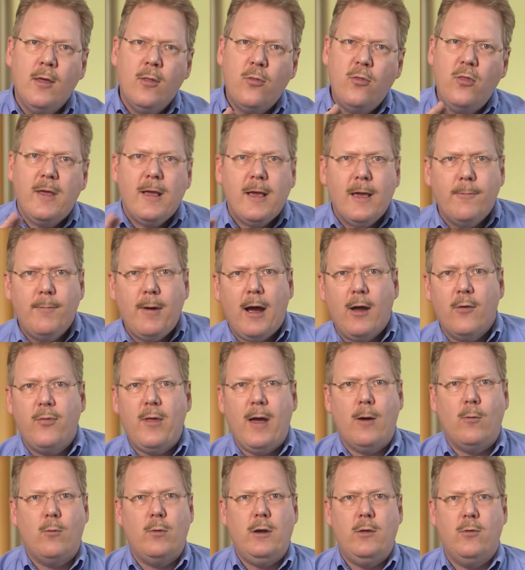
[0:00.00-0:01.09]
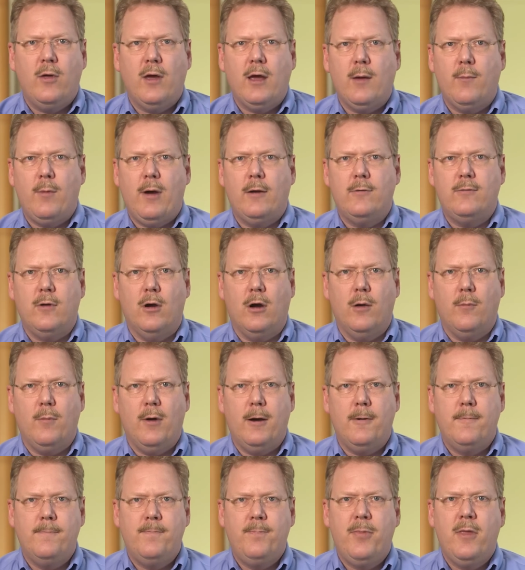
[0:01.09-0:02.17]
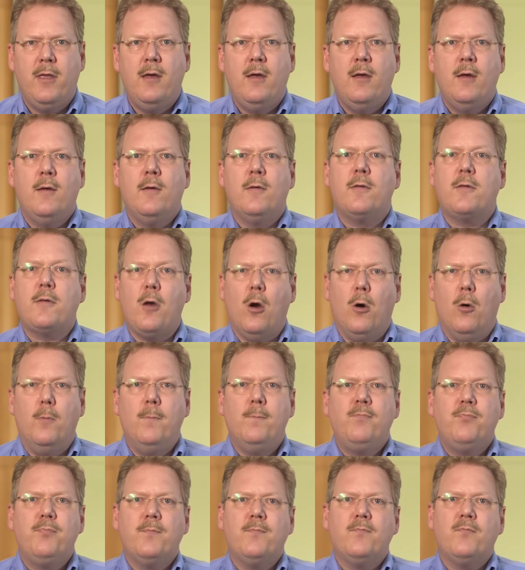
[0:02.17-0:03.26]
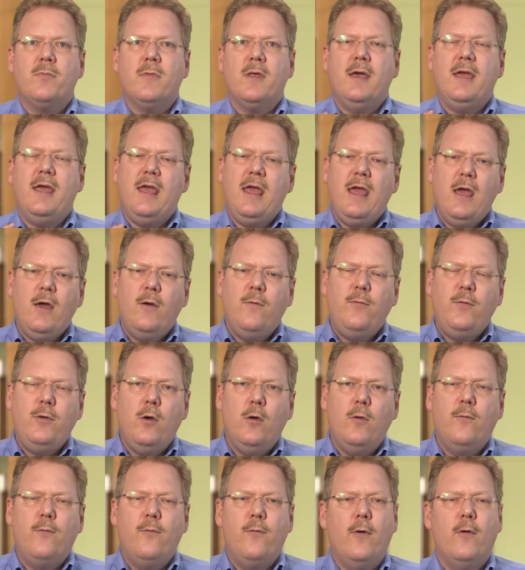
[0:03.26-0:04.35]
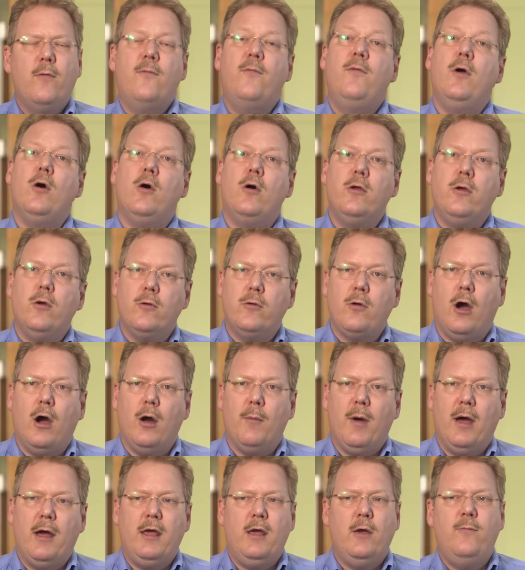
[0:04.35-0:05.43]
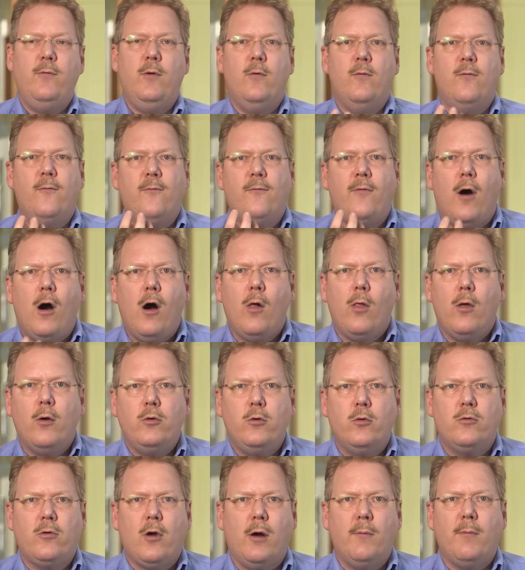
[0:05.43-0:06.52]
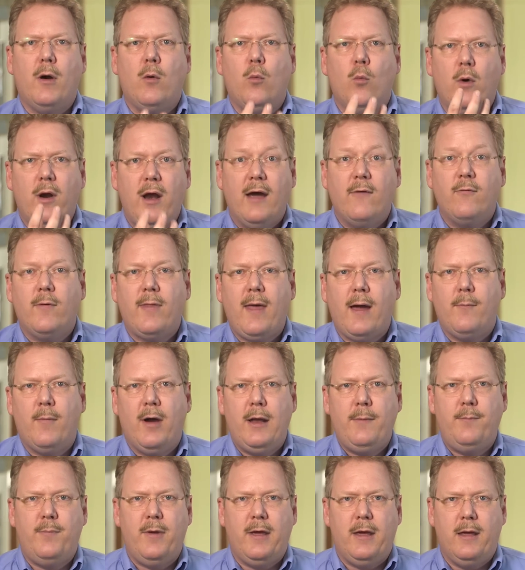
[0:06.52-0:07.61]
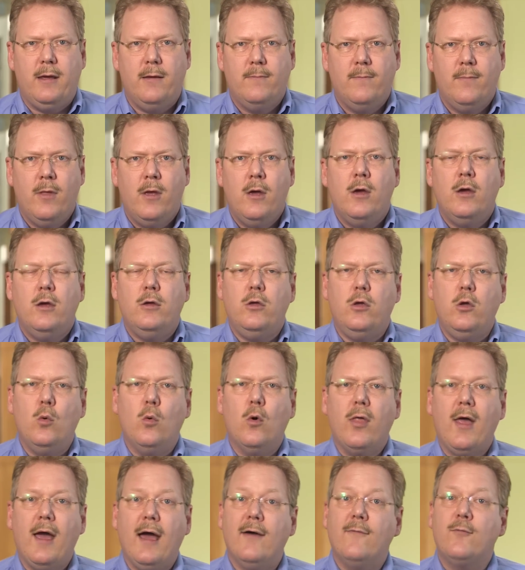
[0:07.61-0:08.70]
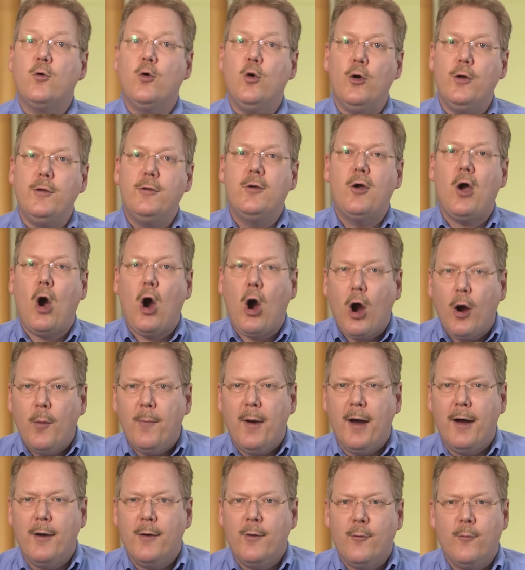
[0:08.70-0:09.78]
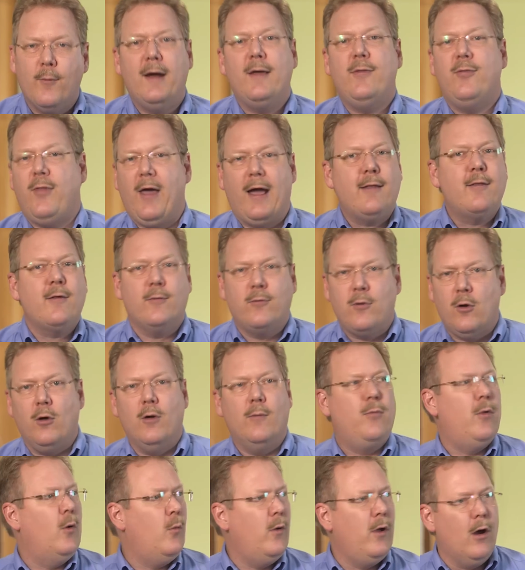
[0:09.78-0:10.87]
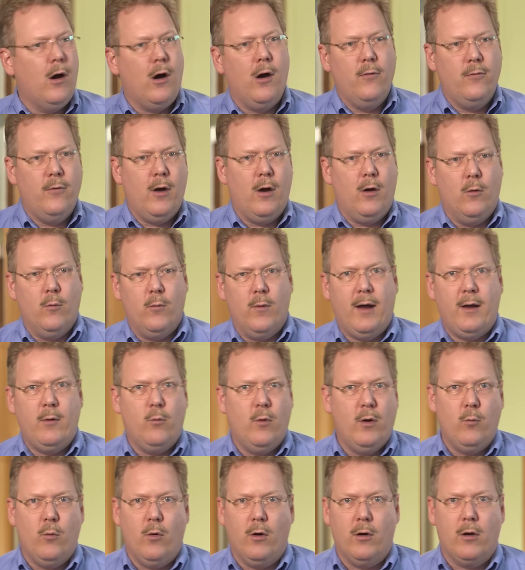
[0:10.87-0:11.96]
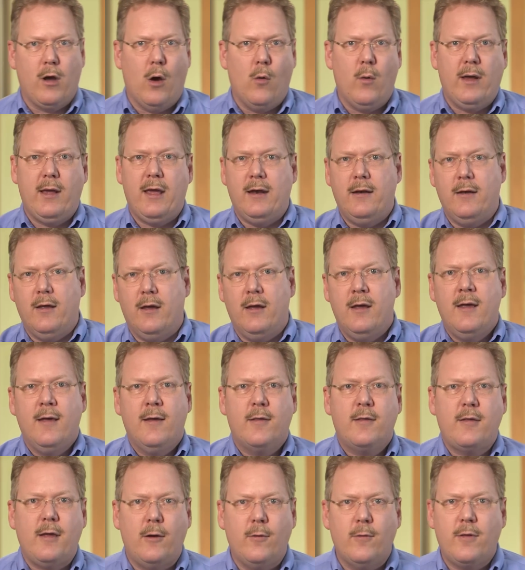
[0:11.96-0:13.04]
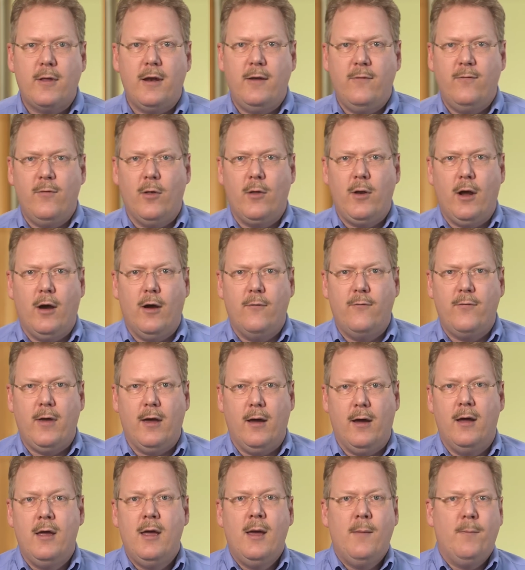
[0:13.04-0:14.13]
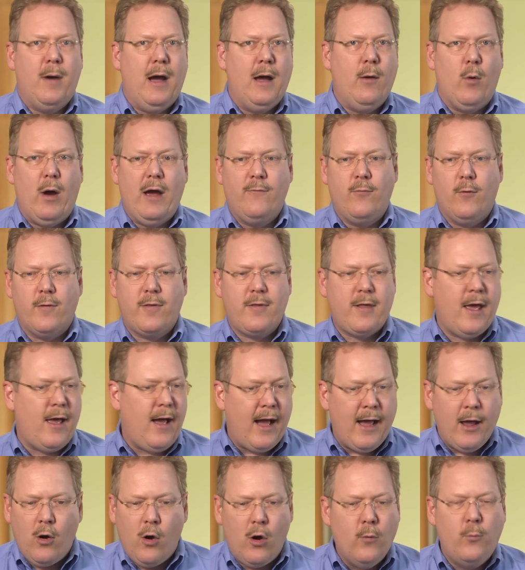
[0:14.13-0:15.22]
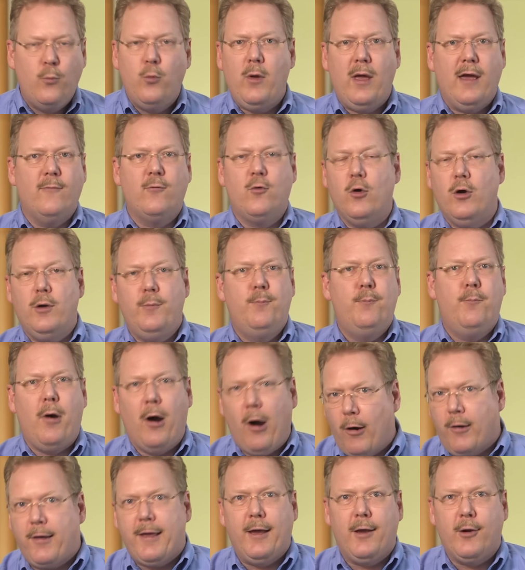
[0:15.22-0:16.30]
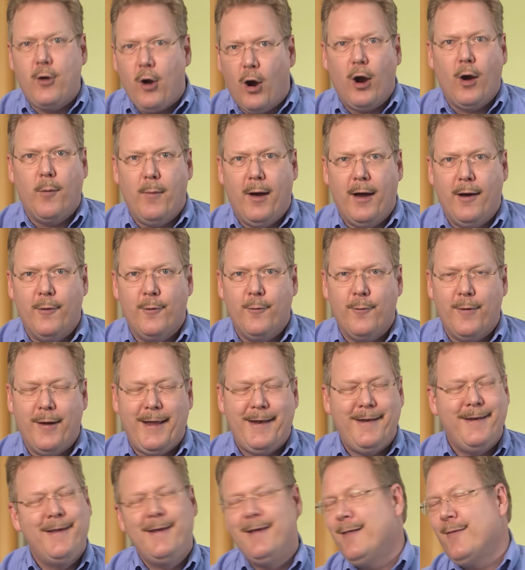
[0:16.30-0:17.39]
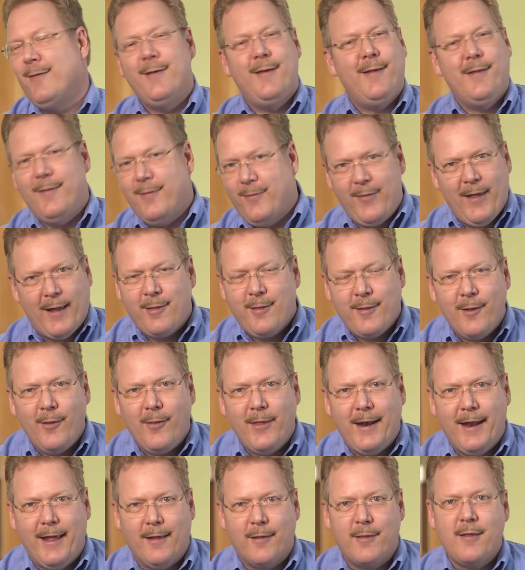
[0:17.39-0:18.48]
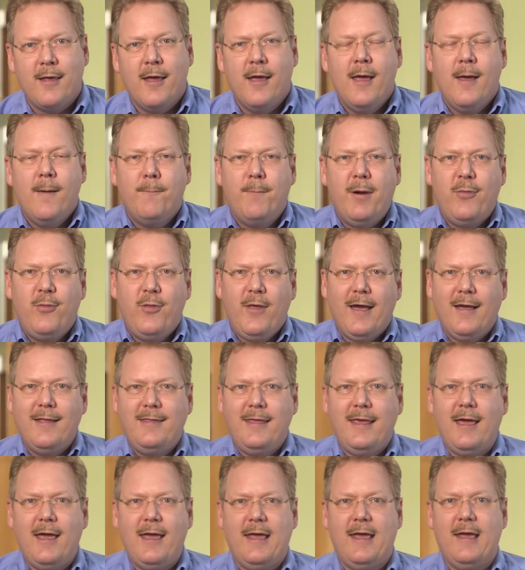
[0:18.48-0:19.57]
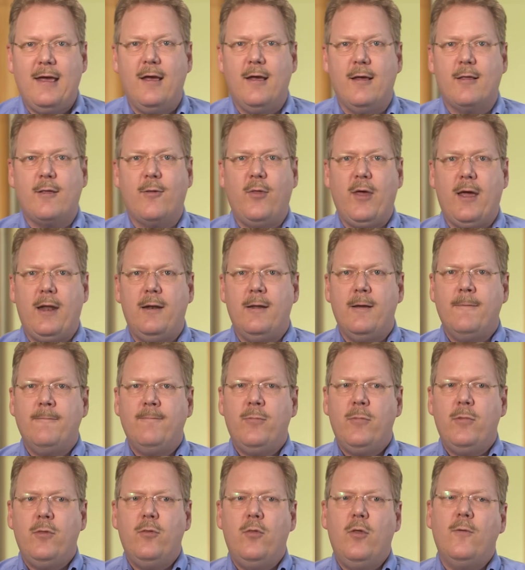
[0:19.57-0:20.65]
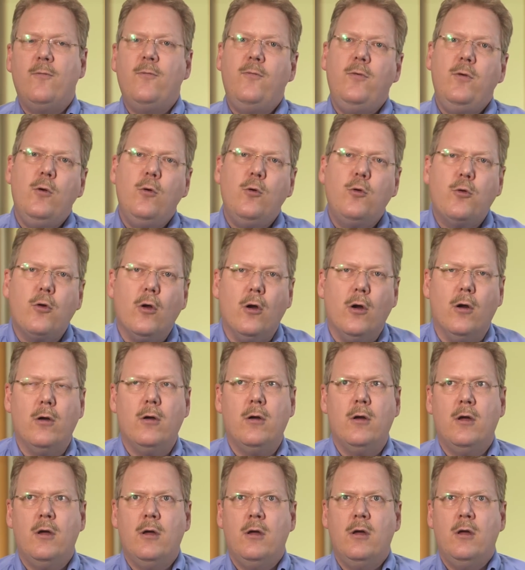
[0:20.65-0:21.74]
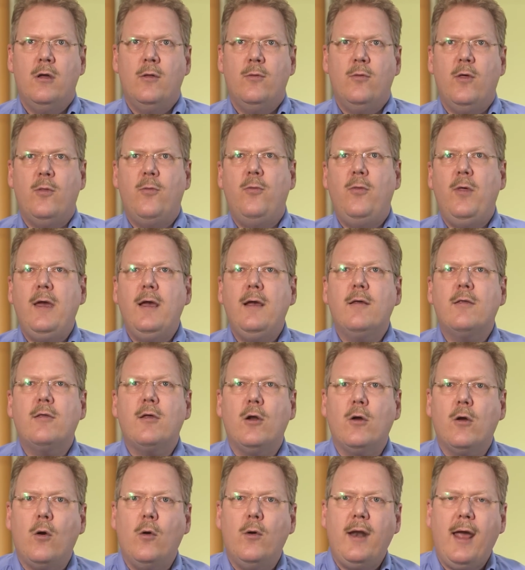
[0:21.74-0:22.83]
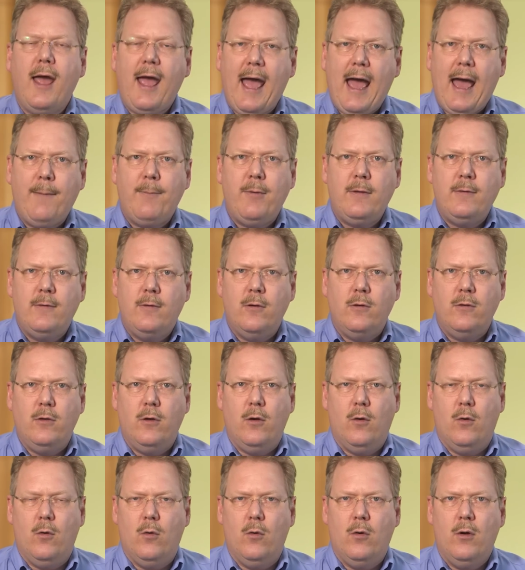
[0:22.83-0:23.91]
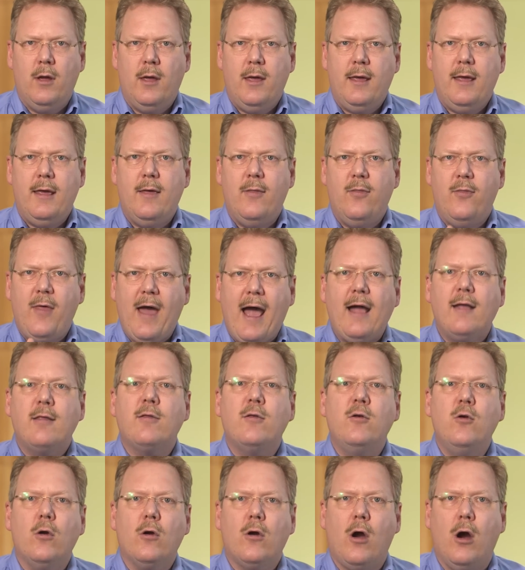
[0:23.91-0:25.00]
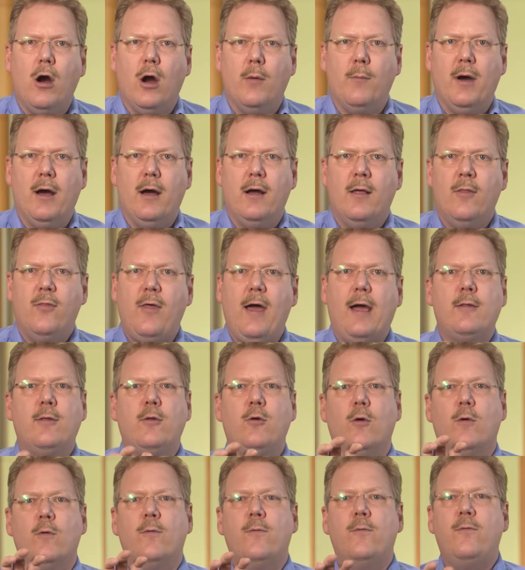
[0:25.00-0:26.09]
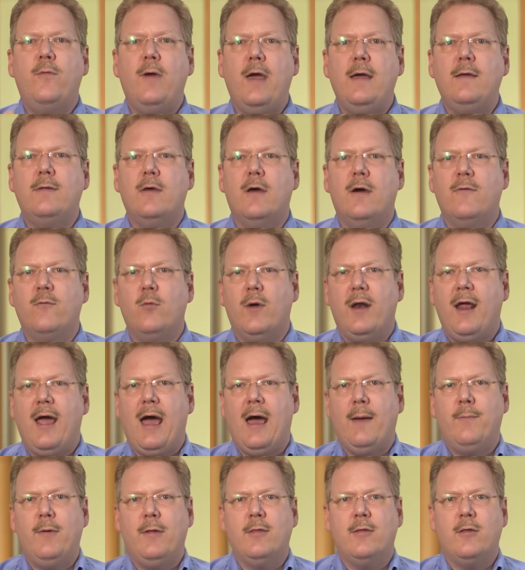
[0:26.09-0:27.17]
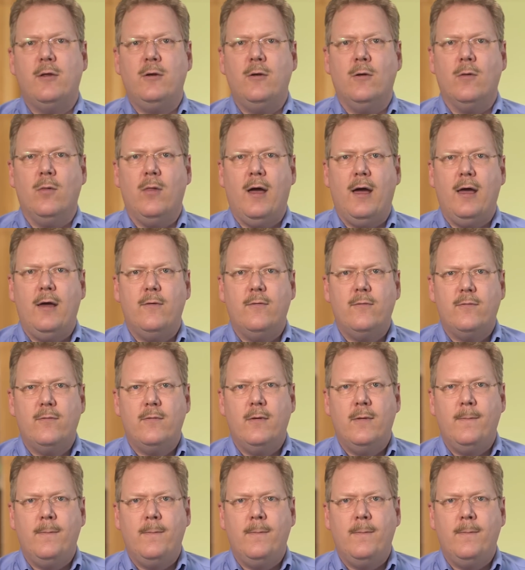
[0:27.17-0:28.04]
Think about that when you think about Dharma. So if you fulfill your Dharma, if you follow your Dharma, whatever that might be, you will have good karma, right? That's a term that we all know, right? When we're going into Center City, Philadelphia, my wife will say, I hope we have good parking karma, right? That's silliness, but the idea is that the future, the things that are going to happen to you, that's your karma. That's your fate of what happens in your life.